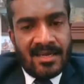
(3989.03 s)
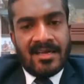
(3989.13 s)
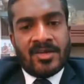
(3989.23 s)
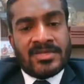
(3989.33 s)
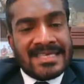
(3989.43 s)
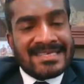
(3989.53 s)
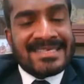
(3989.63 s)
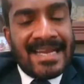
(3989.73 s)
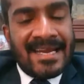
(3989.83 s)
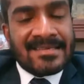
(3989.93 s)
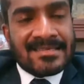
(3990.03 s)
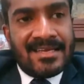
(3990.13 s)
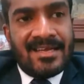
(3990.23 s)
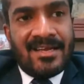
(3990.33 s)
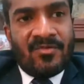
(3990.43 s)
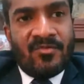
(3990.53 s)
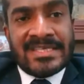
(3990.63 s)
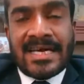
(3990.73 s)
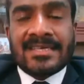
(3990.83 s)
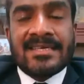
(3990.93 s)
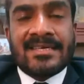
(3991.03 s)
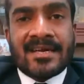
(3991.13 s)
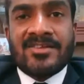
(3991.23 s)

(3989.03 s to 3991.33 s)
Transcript: you just tell us which are Anil, the drugs.